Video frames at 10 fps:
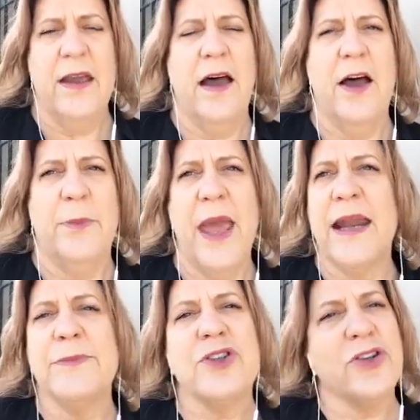
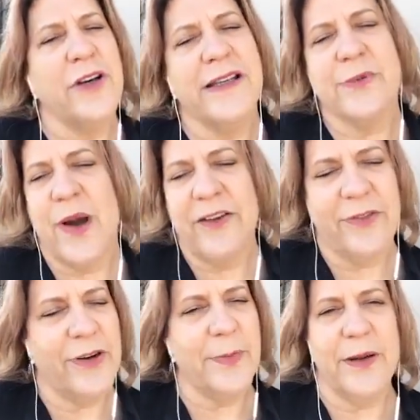And I'm sure his wife
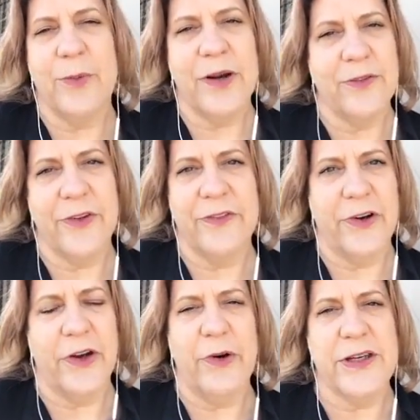would have been wonderful and
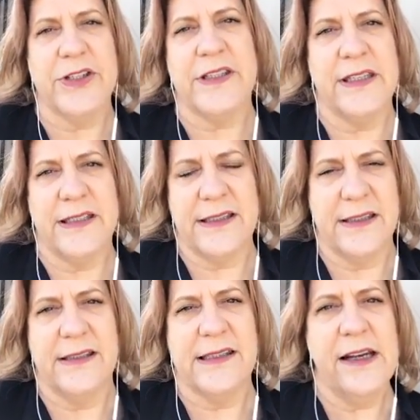very gracious in this
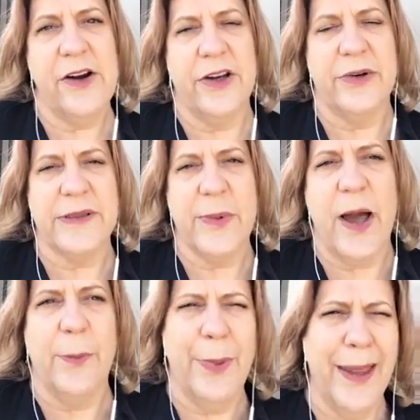scenario as
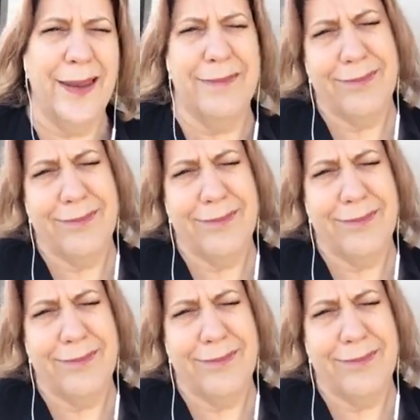well, but